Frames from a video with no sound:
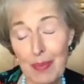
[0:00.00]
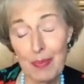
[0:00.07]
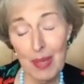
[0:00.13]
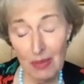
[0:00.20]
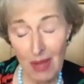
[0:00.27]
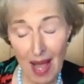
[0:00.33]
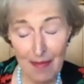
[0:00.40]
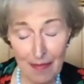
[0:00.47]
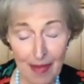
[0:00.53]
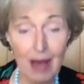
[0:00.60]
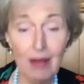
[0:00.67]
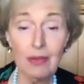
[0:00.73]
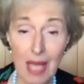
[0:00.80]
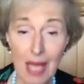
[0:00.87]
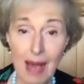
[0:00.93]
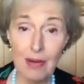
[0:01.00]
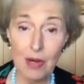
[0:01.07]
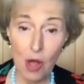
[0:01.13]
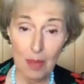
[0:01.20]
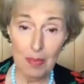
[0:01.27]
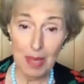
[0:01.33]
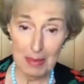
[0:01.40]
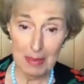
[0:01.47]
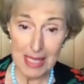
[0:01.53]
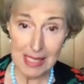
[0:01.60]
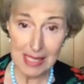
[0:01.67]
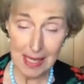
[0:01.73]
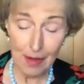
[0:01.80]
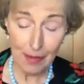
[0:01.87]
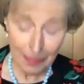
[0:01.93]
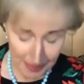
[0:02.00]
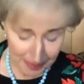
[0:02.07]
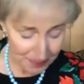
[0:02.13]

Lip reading: me laugh out loud all by myself?